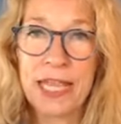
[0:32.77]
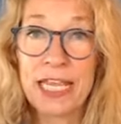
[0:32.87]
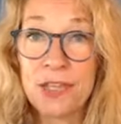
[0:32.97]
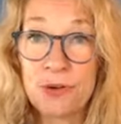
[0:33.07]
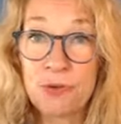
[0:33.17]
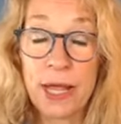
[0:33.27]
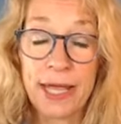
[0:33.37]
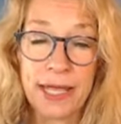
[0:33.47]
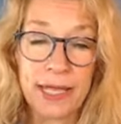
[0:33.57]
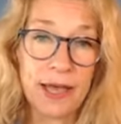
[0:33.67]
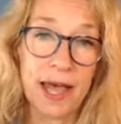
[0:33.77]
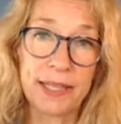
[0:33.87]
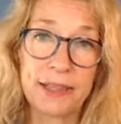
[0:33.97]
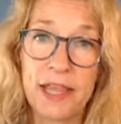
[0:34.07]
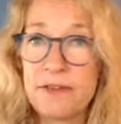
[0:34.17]
Either way,
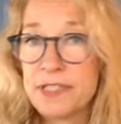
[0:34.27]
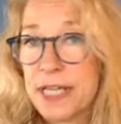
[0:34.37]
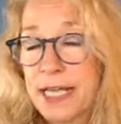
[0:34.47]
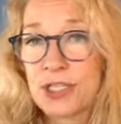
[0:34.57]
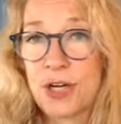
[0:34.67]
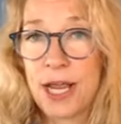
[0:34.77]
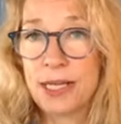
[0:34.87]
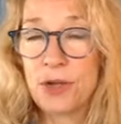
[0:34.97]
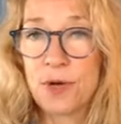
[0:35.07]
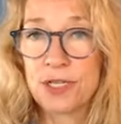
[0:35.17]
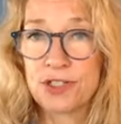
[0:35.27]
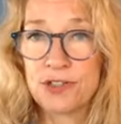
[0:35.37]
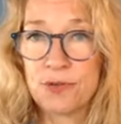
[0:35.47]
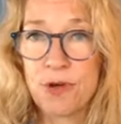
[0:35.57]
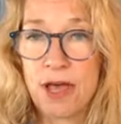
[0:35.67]
I'd love to answer any
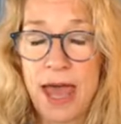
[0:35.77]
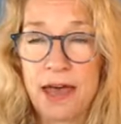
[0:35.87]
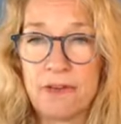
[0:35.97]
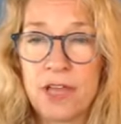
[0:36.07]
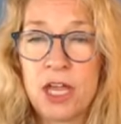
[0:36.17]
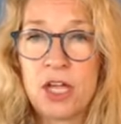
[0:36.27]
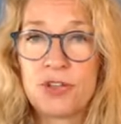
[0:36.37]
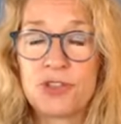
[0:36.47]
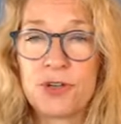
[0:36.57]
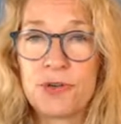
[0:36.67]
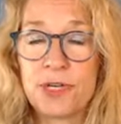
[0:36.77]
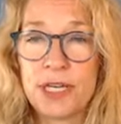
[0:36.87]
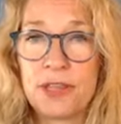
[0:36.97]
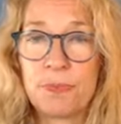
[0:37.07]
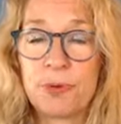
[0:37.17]
questions you all have. So you can
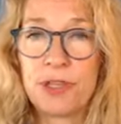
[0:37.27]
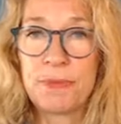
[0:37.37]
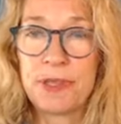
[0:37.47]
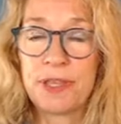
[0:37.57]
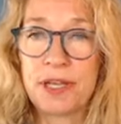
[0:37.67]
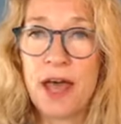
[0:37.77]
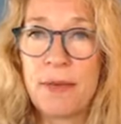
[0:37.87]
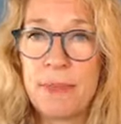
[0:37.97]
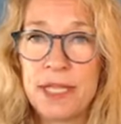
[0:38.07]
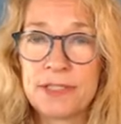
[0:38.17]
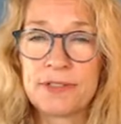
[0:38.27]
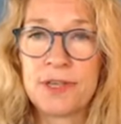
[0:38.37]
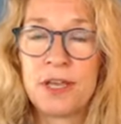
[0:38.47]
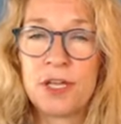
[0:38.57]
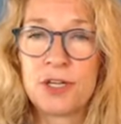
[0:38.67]
either put them in the comments
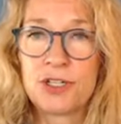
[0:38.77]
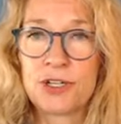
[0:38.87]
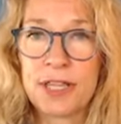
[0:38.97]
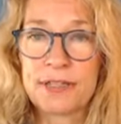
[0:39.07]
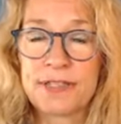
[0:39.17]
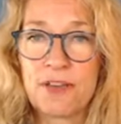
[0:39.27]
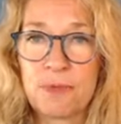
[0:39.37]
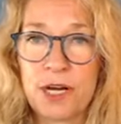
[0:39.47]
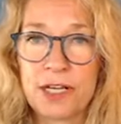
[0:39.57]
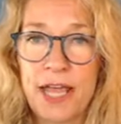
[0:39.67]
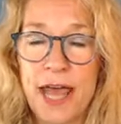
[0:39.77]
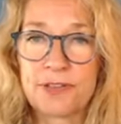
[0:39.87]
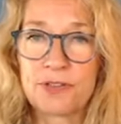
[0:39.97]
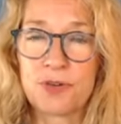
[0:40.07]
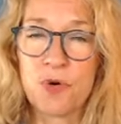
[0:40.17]
during this live
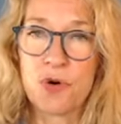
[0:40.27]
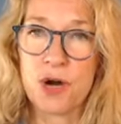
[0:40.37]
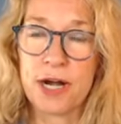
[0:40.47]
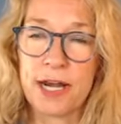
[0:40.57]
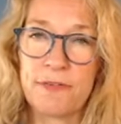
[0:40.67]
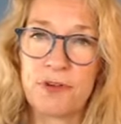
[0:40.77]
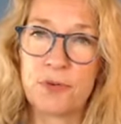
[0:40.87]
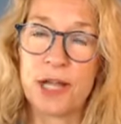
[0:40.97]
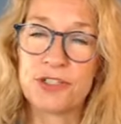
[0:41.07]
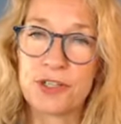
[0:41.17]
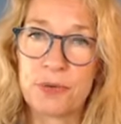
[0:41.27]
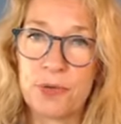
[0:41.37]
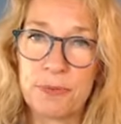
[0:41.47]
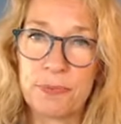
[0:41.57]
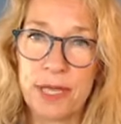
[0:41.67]
broadcast, or if you're watching the
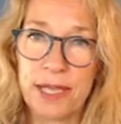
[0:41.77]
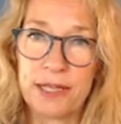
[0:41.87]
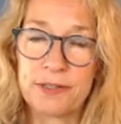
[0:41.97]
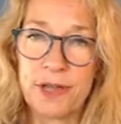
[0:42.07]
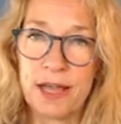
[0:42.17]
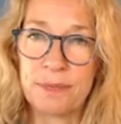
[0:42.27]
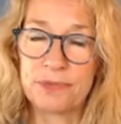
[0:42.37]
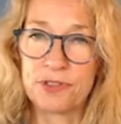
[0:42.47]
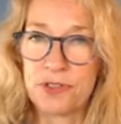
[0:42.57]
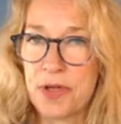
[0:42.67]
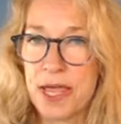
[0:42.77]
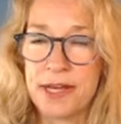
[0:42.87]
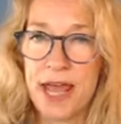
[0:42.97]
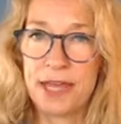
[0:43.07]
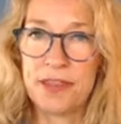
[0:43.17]
replay, just go ahead
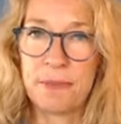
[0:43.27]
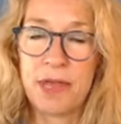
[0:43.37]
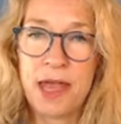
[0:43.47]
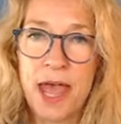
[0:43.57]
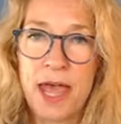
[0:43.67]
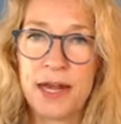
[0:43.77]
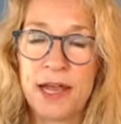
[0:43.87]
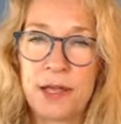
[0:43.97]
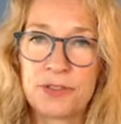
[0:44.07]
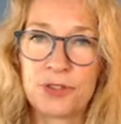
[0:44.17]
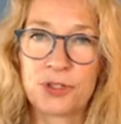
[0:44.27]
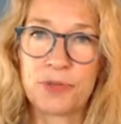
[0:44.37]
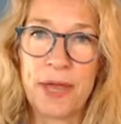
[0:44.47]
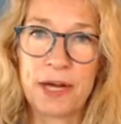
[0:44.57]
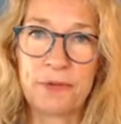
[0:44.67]
and add them. And I'll
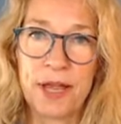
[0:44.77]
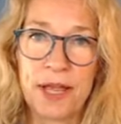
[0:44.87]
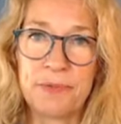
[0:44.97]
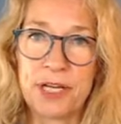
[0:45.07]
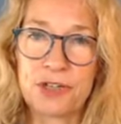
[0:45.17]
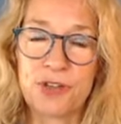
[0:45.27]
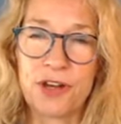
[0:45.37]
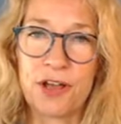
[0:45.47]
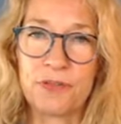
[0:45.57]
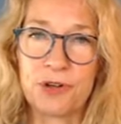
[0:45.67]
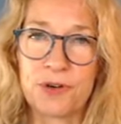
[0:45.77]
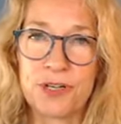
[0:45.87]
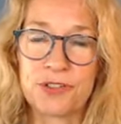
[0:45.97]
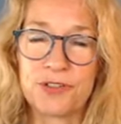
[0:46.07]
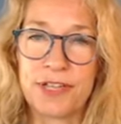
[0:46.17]
circle back around and make sure that all of your
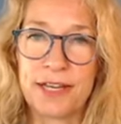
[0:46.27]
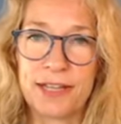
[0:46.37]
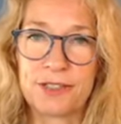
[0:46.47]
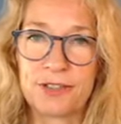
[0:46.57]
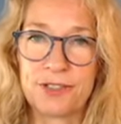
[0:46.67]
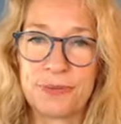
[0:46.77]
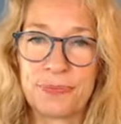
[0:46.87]
questions get answered.